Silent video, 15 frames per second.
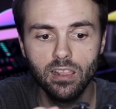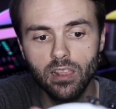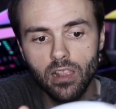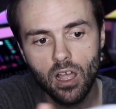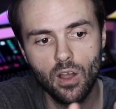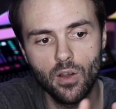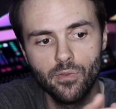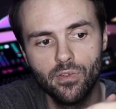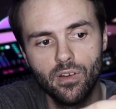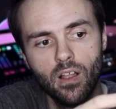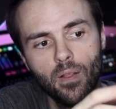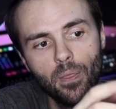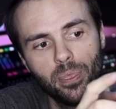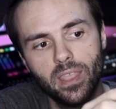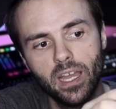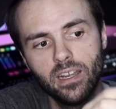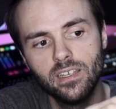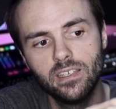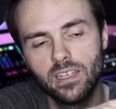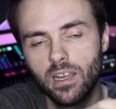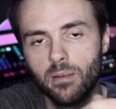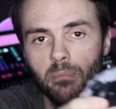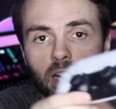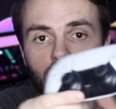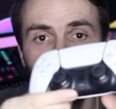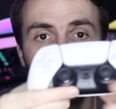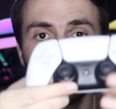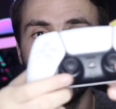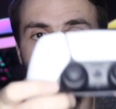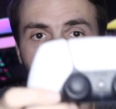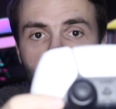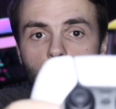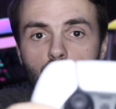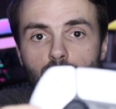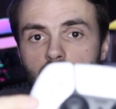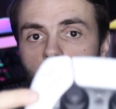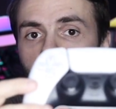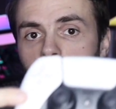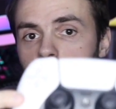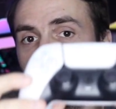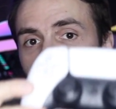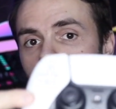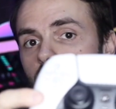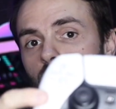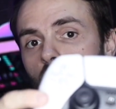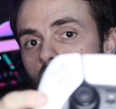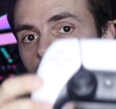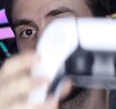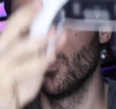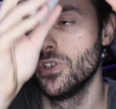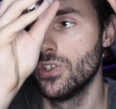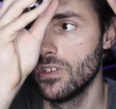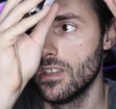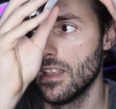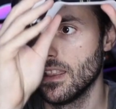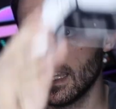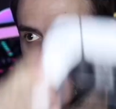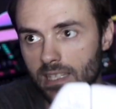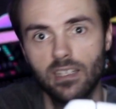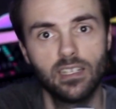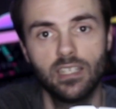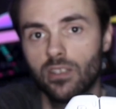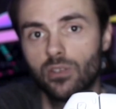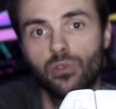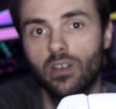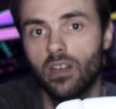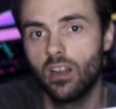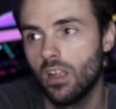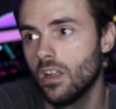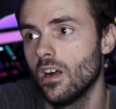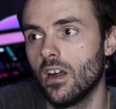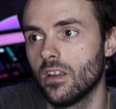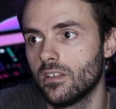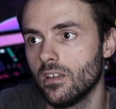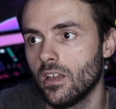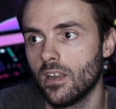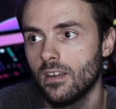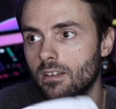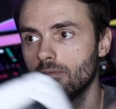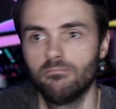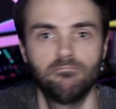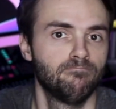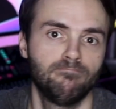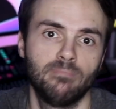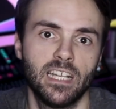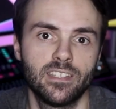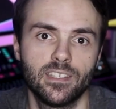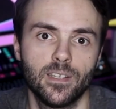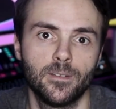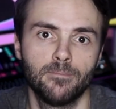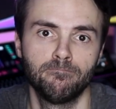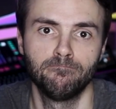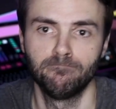love that it can magically charge on a magical dock, which is the last accessory that I got, and that's it.